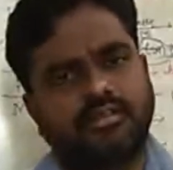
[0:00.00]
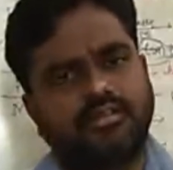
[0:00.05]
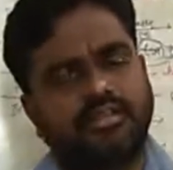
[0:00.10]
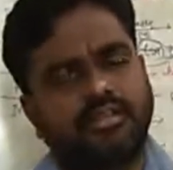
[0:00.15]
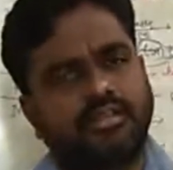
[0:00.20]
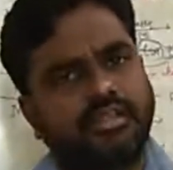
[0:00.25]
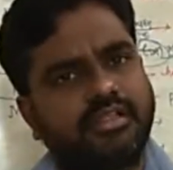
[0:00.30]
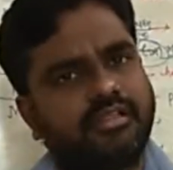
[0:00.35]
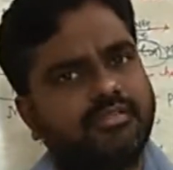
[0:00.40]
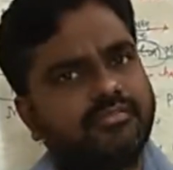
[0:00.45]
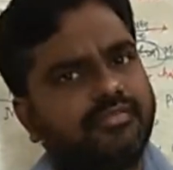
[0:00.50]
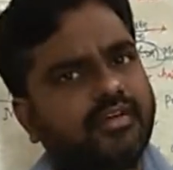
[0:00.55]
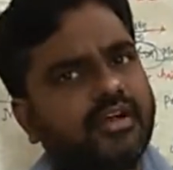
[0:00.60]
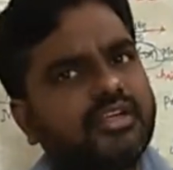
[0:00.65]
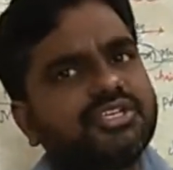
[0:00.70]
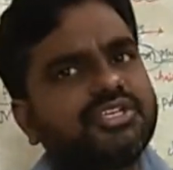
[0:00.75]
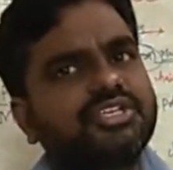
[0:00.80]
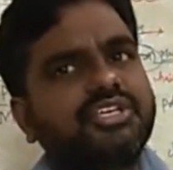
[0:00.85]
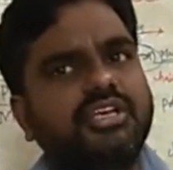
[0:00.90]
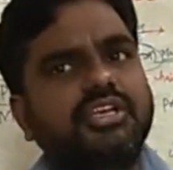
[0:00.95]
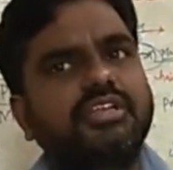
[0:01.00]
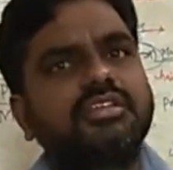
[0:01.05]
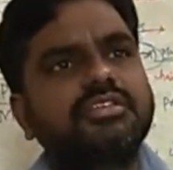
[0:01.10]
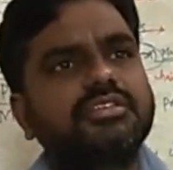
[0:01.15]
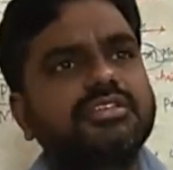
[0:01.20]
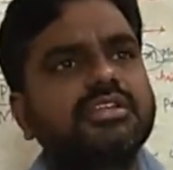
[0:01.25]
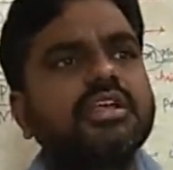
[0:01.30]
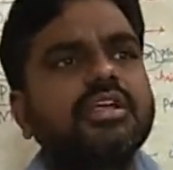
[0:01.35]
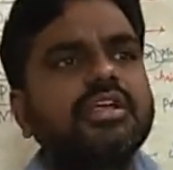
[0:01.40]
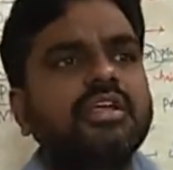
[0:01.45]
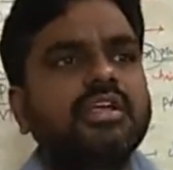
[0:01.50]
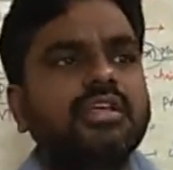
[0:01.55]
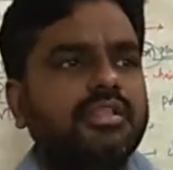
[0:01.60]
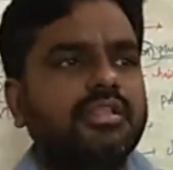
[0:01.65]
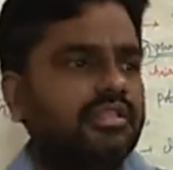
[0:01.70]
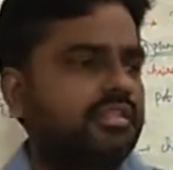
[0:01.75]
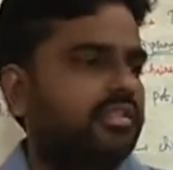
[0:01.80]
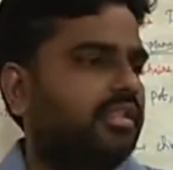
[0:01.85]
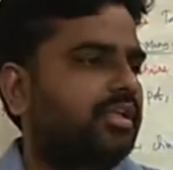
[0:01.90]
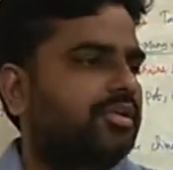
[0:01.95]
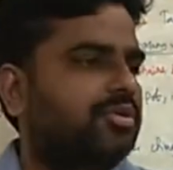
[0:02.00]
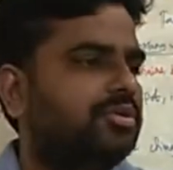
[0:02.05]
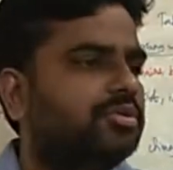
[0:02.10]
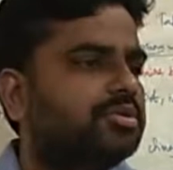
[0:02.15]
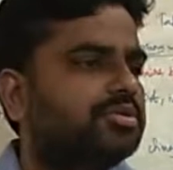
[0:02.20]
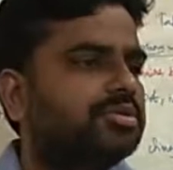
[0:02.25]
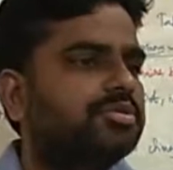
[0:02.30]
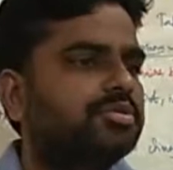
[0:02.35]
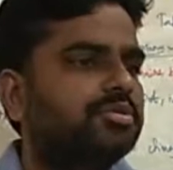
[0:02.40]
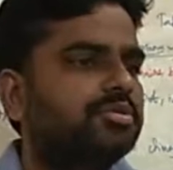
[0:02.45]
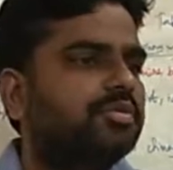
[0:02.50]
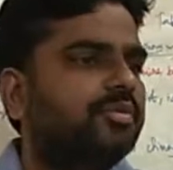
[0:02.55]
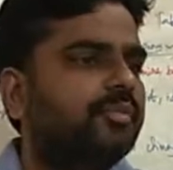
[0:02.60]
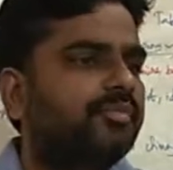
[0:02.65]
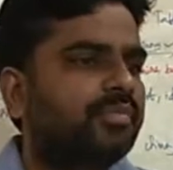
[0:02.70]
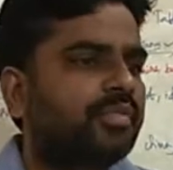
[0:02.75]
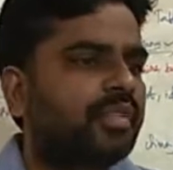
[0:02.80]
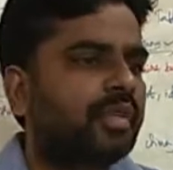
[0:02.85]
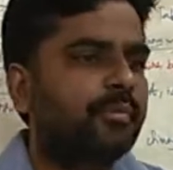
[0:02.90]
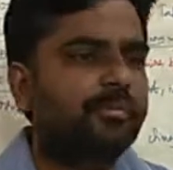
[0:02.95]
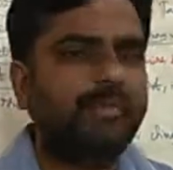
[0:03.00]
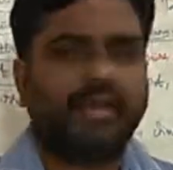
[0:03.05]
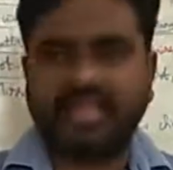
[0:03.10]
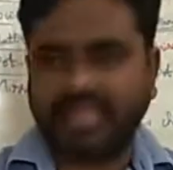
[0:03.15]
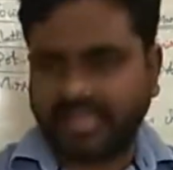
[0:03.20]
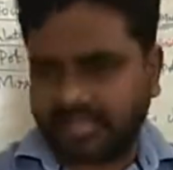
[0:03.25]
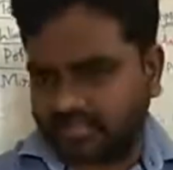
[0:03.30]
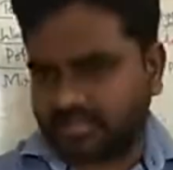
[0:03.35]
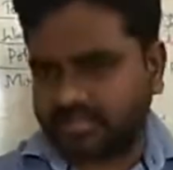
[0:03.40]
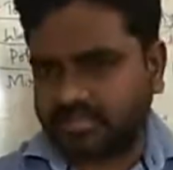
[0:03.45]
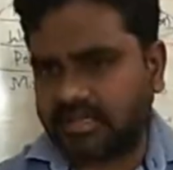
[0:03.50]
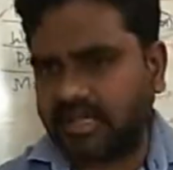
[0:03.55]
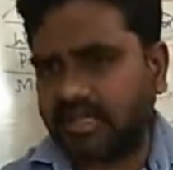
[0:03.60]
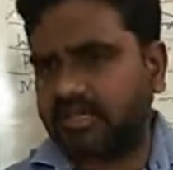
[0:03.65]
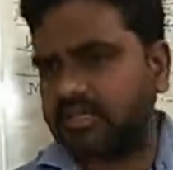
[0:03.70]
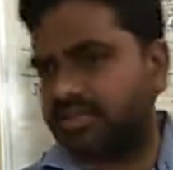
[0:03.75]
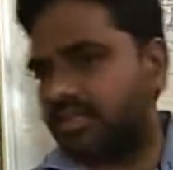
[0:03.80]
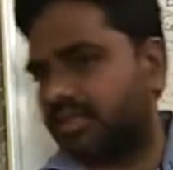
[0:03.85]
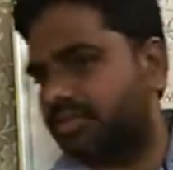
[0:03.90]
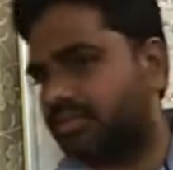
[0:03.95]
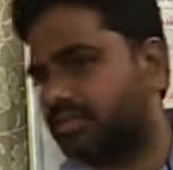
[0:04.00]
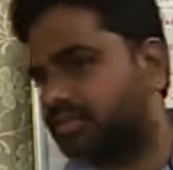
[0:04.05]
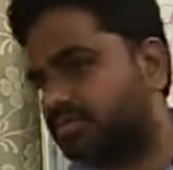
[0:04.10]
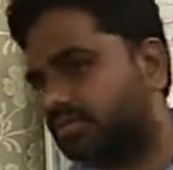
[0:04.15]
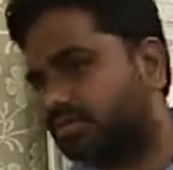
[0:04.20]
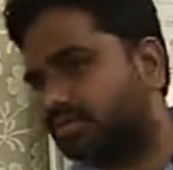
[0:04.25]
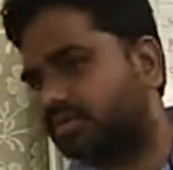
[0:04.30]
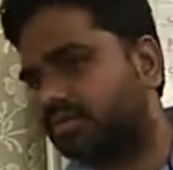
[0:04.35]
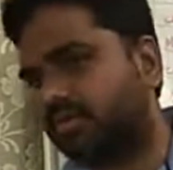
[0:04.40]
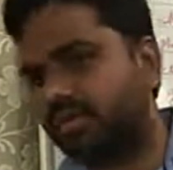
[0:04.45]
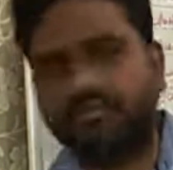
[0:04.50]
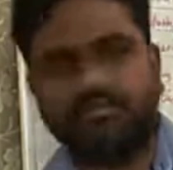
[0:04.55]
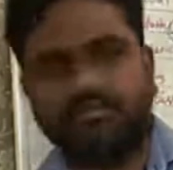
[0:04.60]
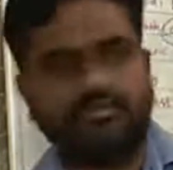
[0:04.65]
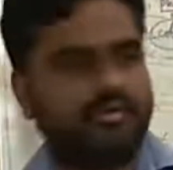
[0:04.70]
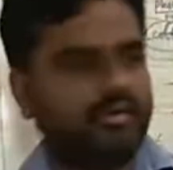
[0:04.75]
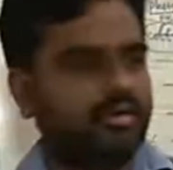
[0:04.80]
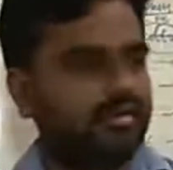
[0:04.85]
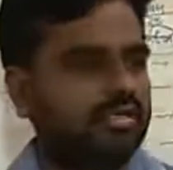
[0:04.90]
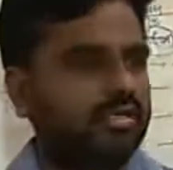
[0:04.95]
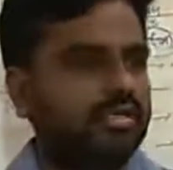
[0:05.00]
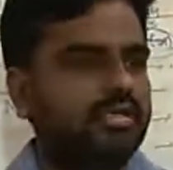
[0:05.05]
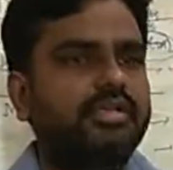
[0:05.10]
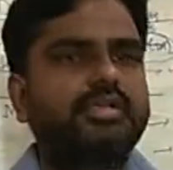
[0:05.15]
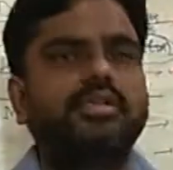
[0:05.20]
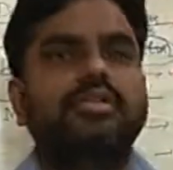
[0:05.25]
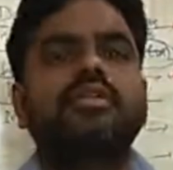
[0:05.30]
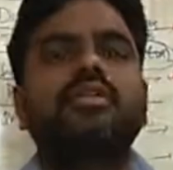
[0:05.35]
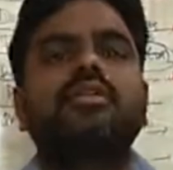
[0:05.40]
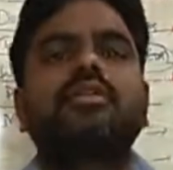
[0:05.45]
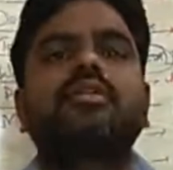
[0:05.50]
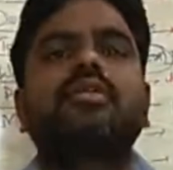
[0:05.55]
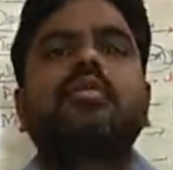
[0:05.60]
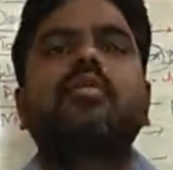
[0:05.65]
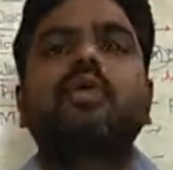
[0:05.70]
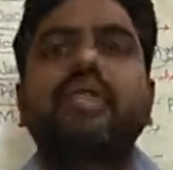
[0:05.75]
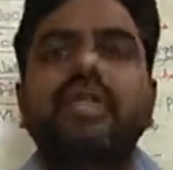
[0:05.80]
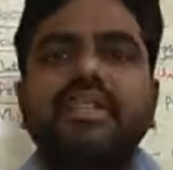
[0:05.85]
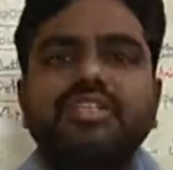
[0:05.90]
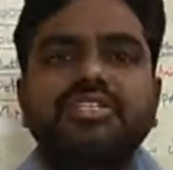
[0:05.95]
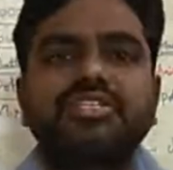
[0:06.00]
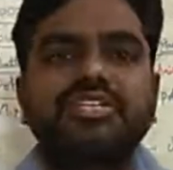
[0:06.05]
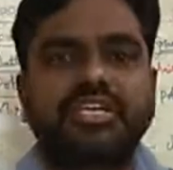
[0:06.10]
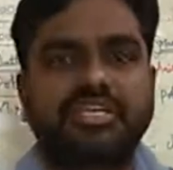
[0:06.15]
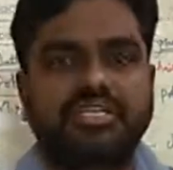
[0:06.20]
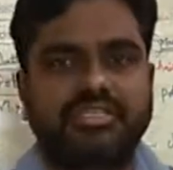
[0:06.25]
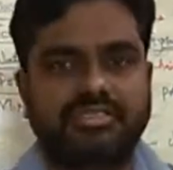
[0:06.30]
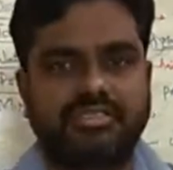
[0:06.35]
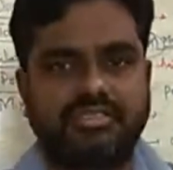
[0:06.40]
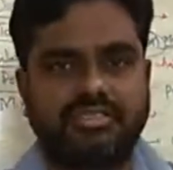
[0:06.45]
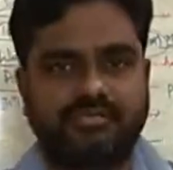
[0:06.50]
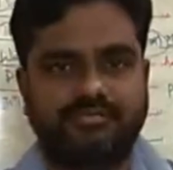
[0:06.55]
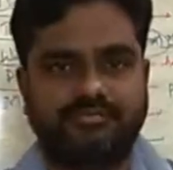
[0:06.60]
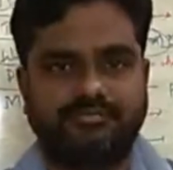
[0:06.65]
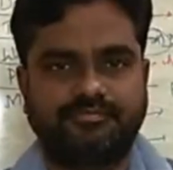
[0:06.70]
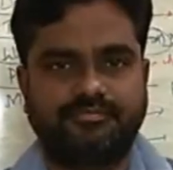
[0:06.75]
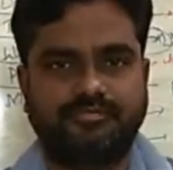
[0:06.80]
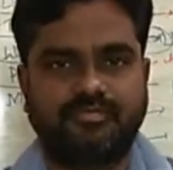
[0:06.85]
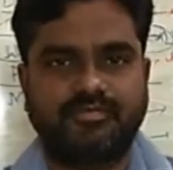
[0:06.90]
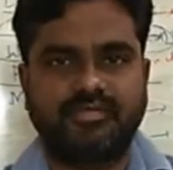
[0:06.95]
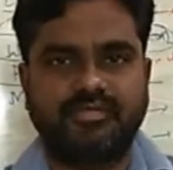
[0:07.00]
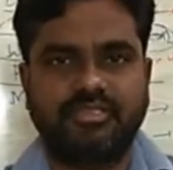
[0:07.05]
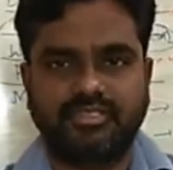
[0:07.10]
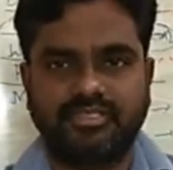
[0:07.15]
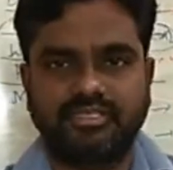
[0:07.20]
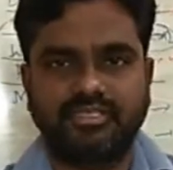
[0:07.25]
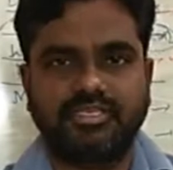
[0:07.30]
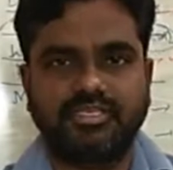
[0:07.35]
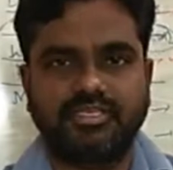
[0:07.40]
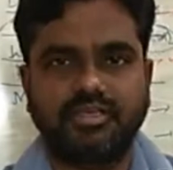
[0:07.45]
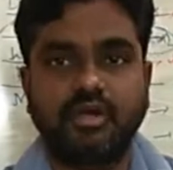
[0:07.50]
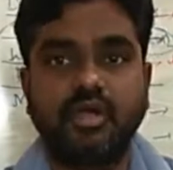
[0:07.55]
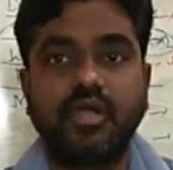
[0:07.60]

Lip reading: in functions they used to place, or they used to have wooden chairs, isn't it?